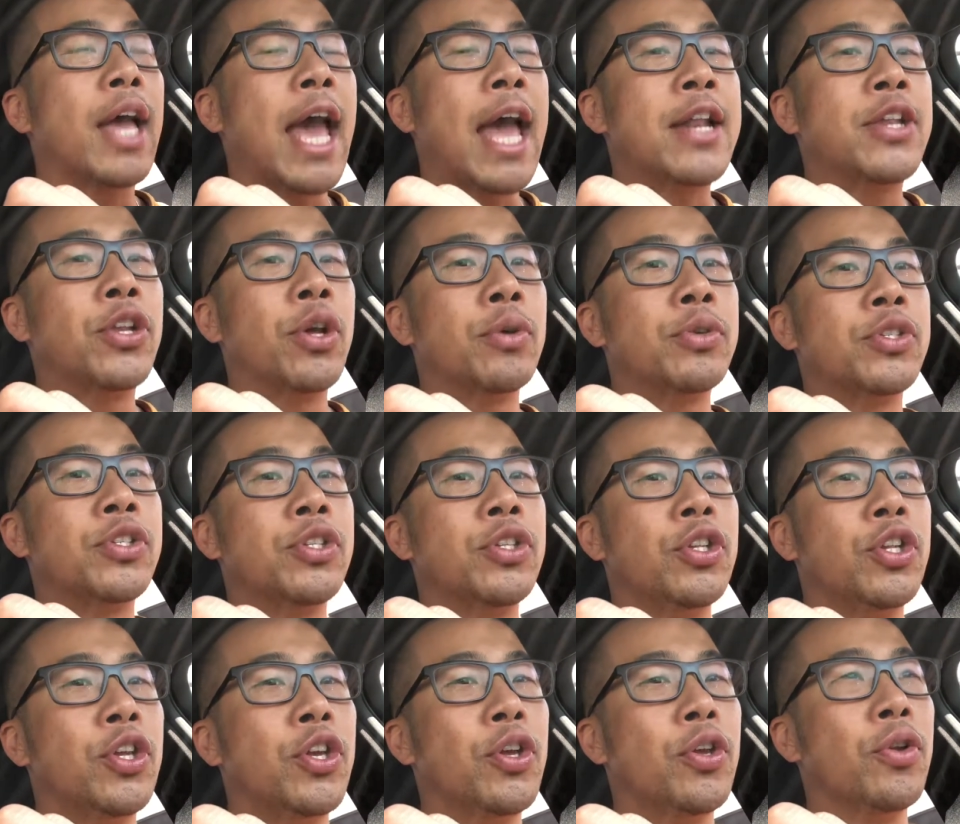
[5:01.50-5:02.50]
and those
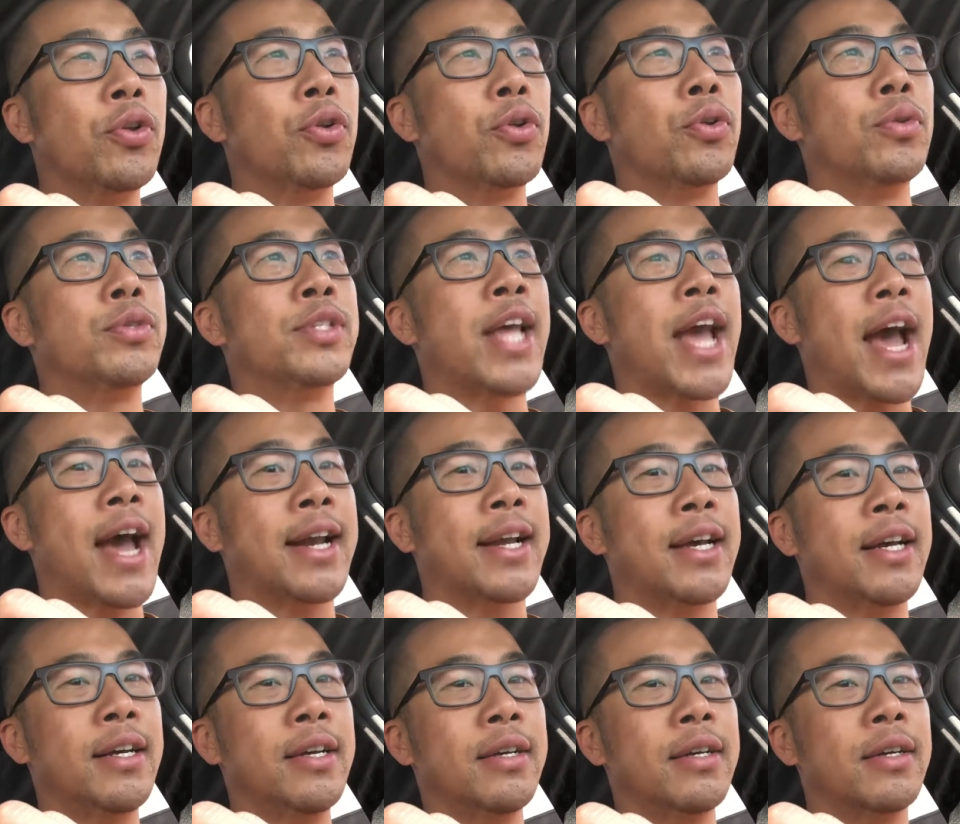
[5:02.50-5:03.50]
new
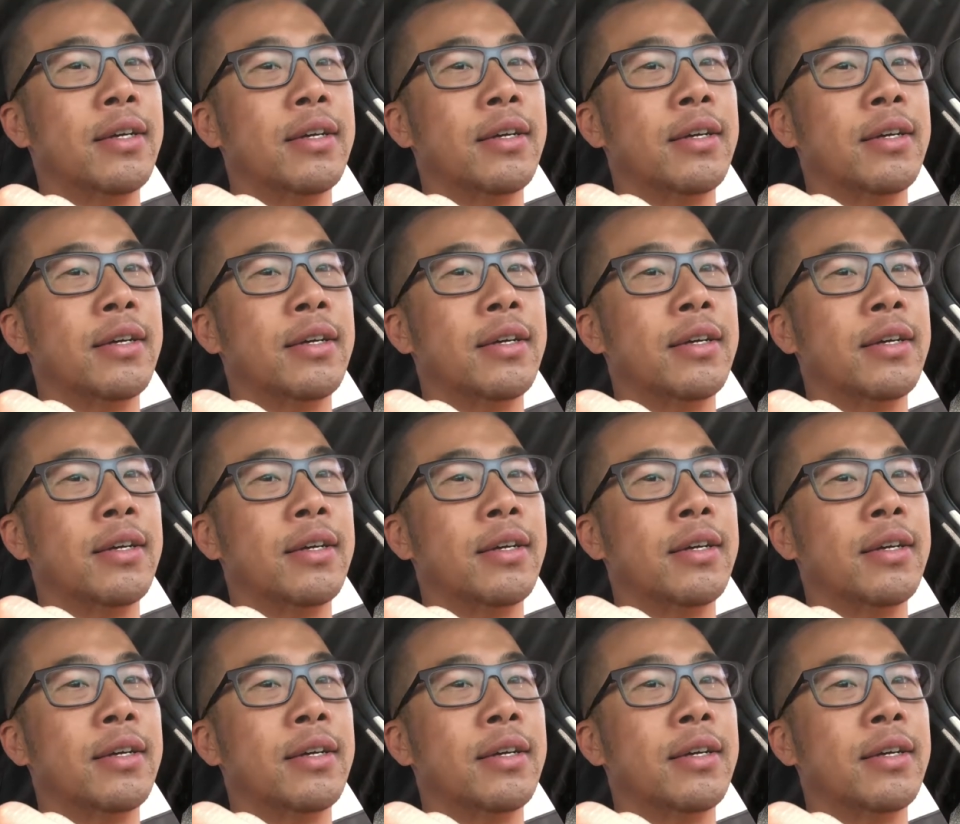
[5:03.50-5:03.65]
data